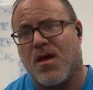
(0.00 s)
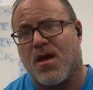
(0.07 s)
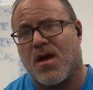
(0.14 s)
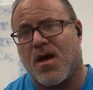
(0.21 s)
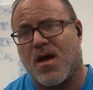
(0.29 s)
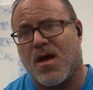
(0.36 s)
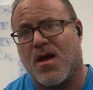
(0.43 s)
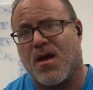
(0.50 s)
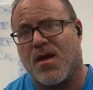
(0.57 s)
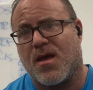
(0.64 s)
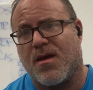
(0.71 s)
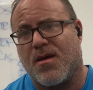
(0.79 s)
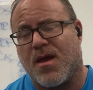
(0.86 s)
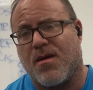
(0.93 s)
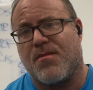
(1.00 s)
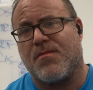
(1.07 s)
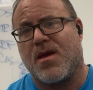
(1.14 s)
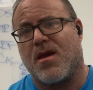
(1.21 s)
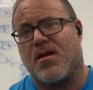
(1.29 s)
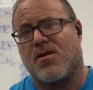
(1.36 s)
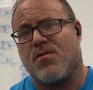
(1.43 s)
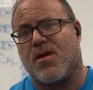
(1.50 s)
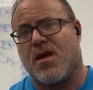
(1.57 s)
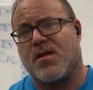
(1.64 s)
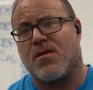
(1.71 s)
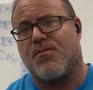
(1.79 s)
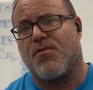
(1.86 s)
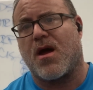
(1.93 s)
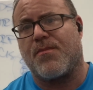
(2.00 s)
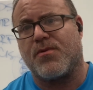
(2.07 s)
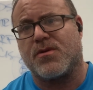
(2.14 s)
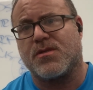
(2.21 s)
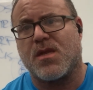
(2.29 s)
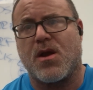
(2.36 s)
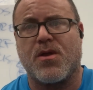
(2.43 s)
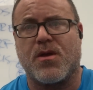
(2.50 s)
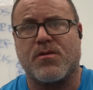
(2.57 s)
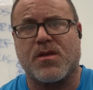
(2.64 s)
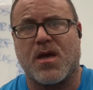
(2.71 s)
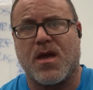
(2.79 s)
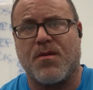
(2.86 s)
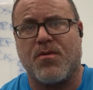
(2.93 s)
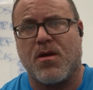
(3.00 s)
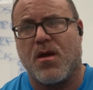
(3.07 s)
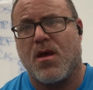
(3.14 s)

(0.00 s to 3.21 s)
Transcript: and create the proper stereotype